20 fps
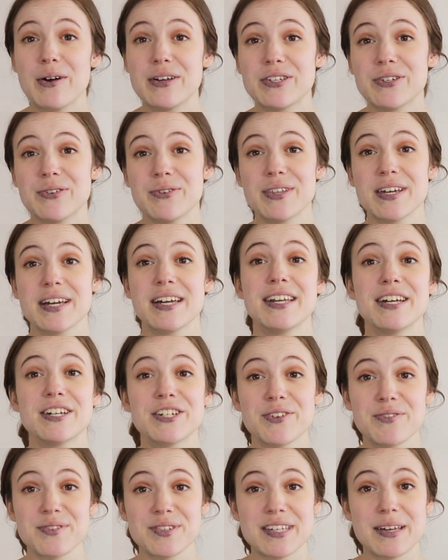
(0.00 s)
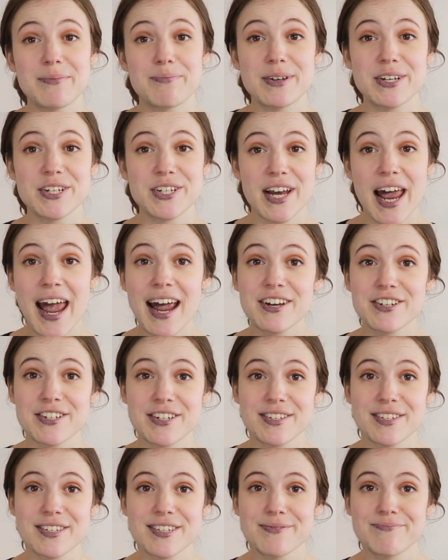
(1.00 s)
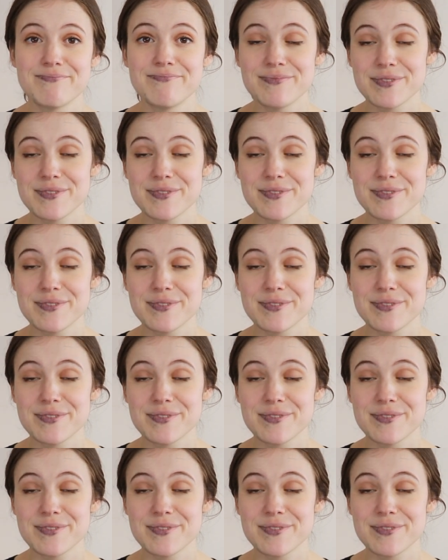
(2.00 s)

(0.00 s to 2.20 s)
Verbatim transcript: into the initial submission actions.